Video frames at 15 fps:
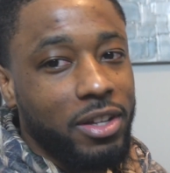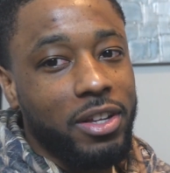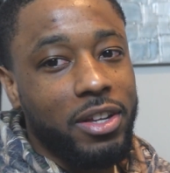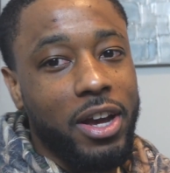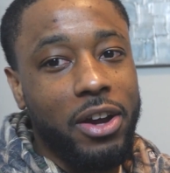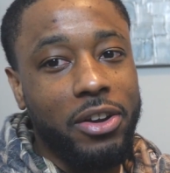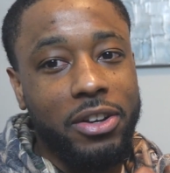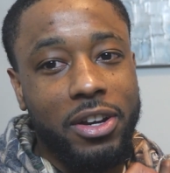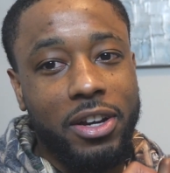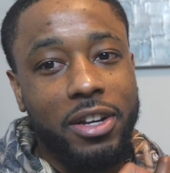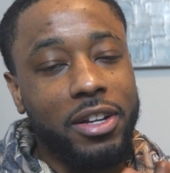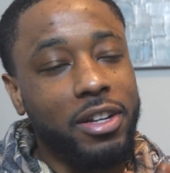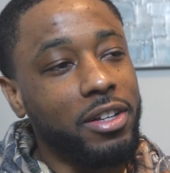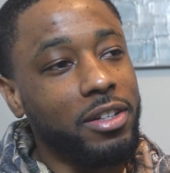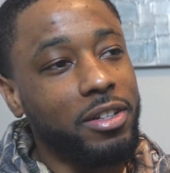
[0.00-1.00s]
How you
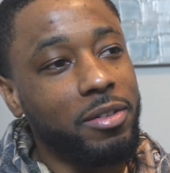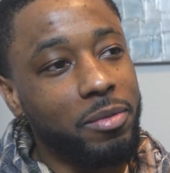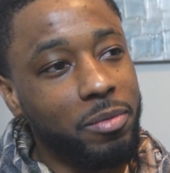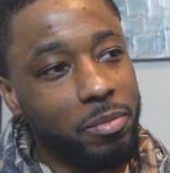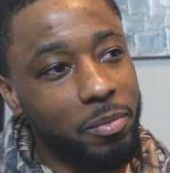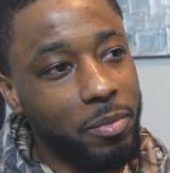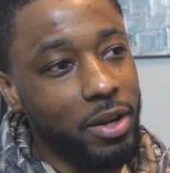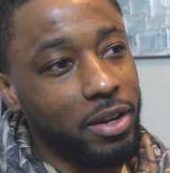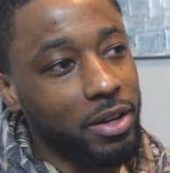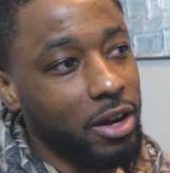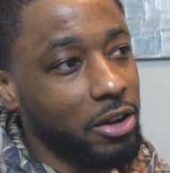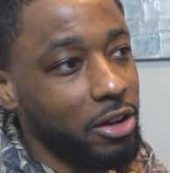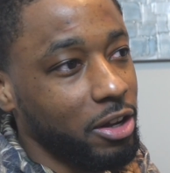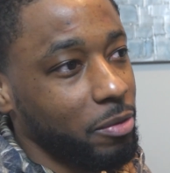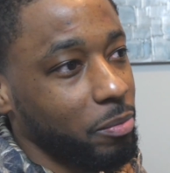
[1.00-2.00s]
gonna
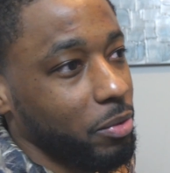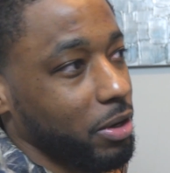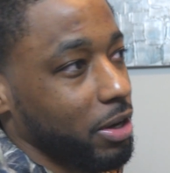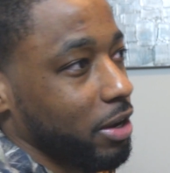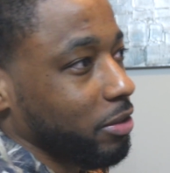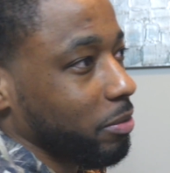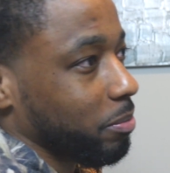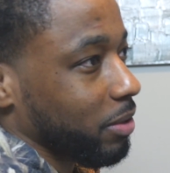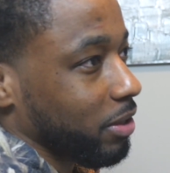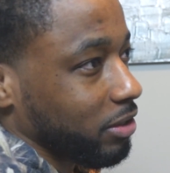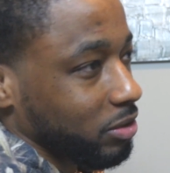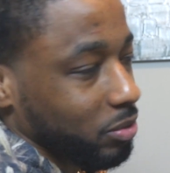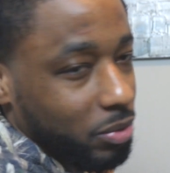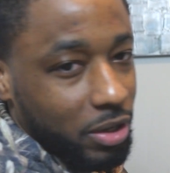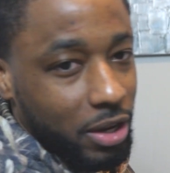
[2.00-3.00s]
bring out the
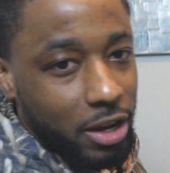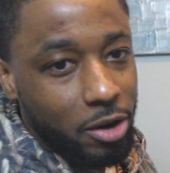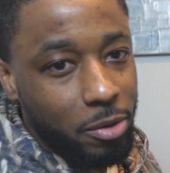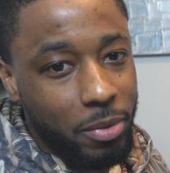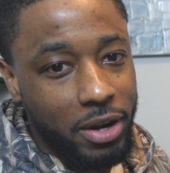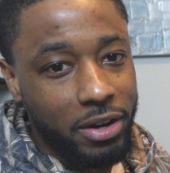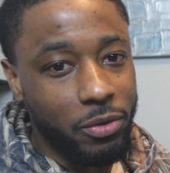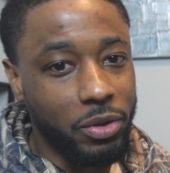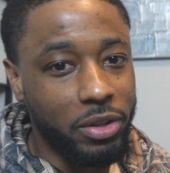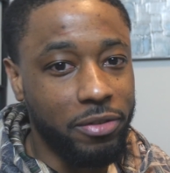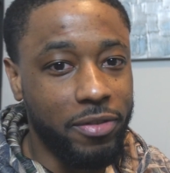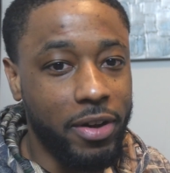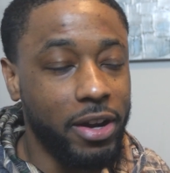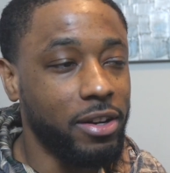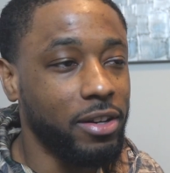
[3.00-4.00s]
beast when ain't nobody really
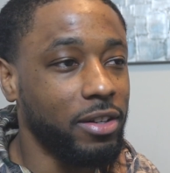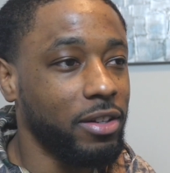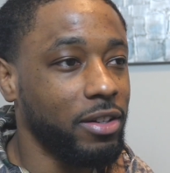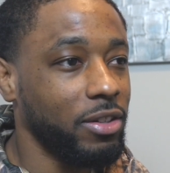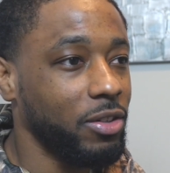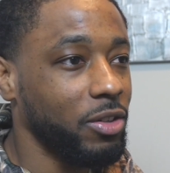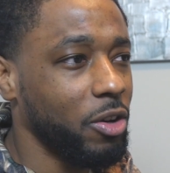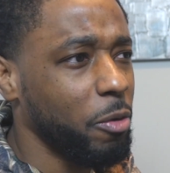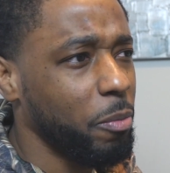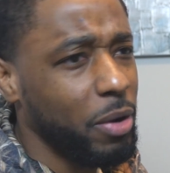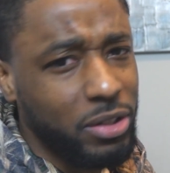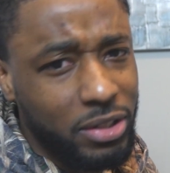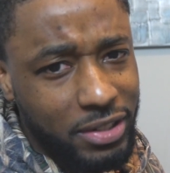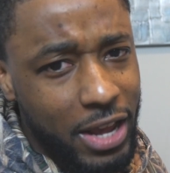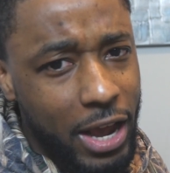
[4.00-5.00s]
fighting? But
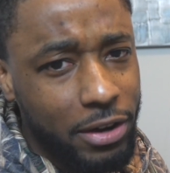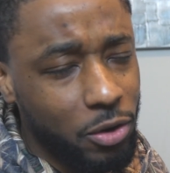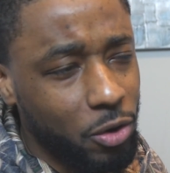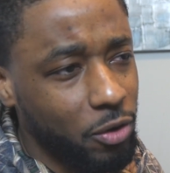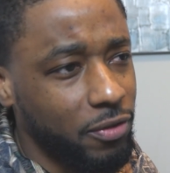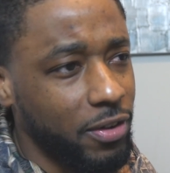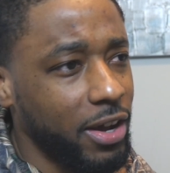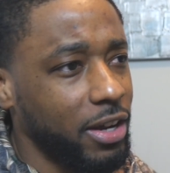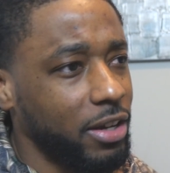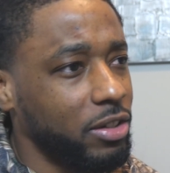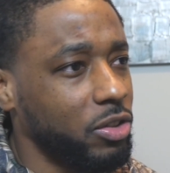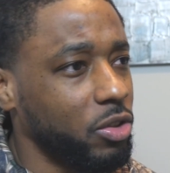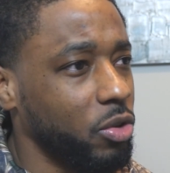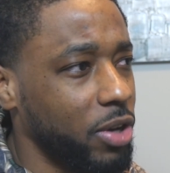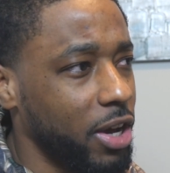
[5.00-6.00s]
it's a tactical fight,
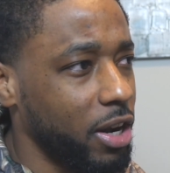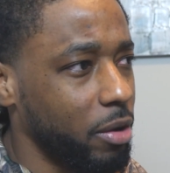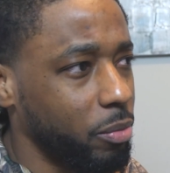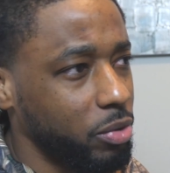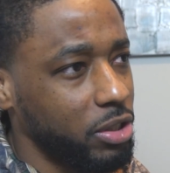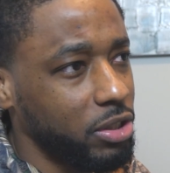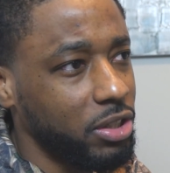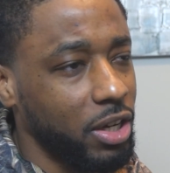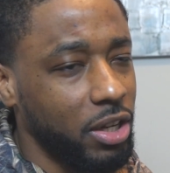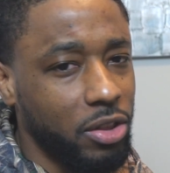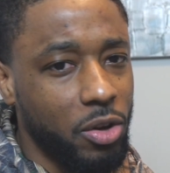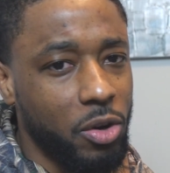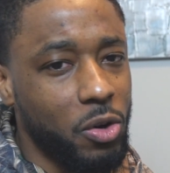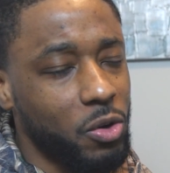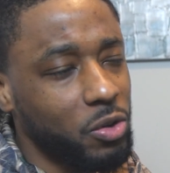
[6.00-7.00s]
so you gotta appreciate
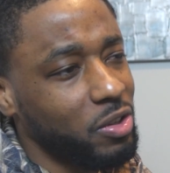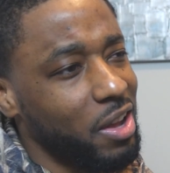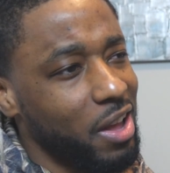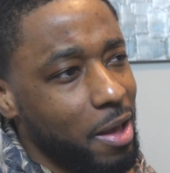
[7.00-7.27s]
those.